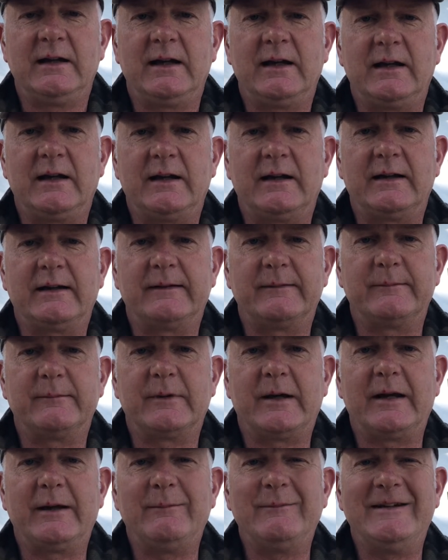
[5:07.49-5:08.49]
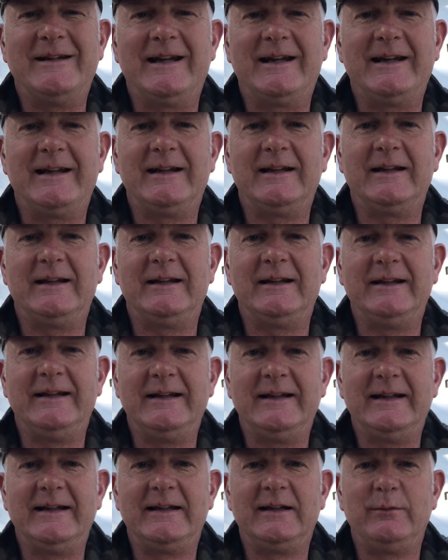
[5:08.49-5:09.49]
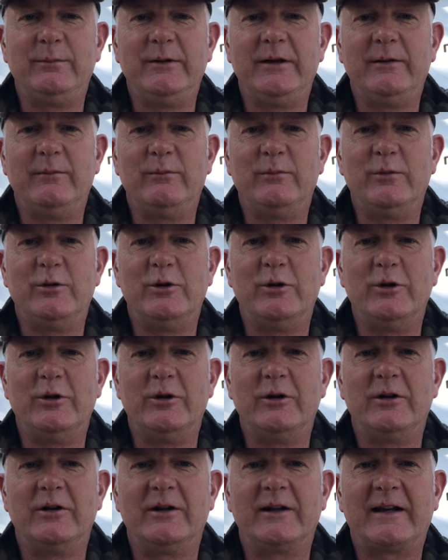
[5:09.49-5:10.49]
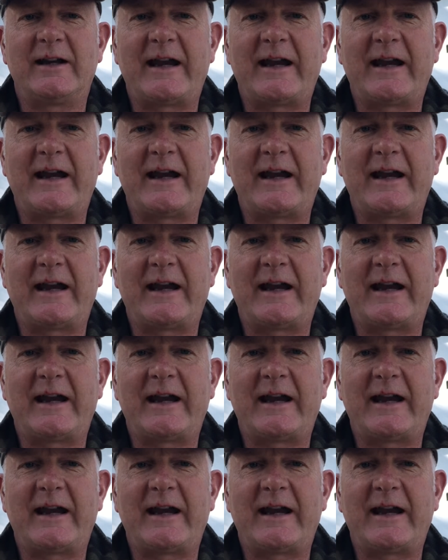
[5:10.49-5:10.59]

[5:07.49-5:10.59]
um, I'm getting a little bit more